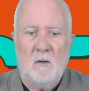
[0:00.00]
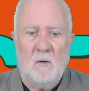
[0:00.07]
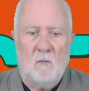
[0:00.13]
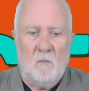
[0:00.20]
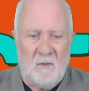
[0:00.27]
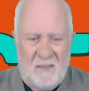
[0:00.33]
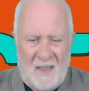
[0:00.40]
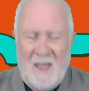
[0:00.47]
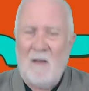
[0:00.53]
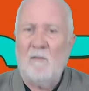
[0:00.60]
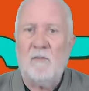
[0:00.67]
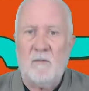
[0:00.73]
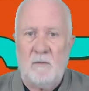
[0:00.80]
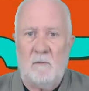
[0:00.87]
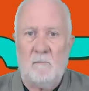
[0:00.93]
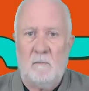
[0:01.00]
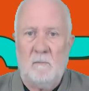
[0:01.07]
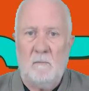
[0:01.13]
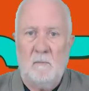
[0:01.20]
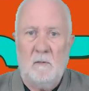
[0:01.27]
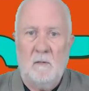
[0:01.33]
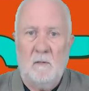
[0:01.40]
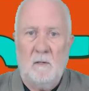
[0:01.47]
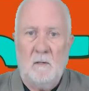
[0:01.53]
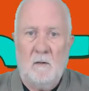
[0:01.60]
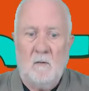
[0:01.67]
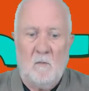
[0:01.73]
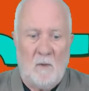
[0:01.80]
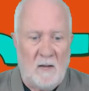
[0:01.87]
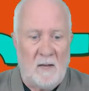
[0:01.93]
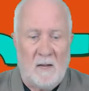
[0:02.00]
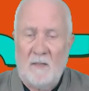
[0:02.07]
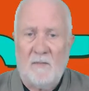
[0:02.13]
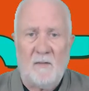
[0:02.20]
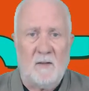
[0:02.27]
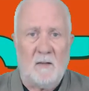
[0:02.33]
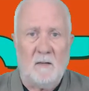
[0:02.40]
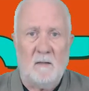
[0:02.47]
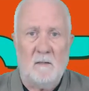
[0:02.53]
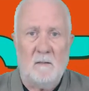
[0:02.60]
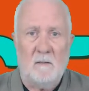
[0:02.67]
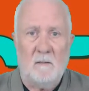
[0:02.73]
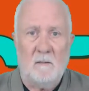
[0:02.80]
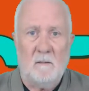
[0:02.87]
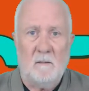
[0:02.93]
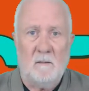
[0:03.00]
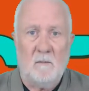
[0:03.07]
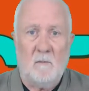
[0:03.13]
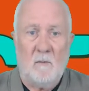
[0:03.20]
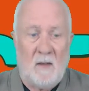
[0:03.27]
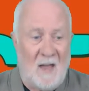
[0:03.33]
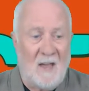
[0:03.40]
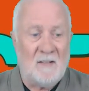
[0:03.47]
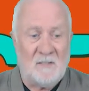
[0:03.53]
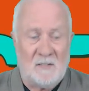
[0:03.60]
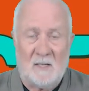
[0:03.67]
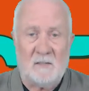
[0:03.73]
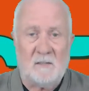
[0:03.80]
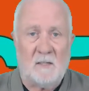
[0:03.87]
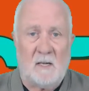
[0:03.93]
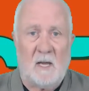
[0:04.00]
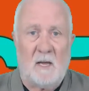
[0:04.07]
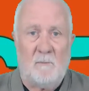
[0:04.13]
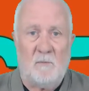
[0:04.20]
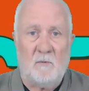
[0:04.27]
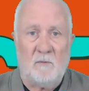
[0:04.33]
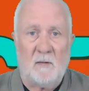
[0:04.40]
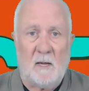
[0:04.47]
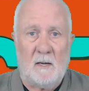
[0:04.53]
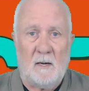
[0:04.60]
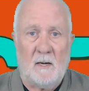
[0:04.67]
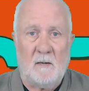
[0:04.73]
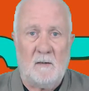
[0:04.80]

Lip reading: Without them, we're nothing. We are just a cardboard cutout.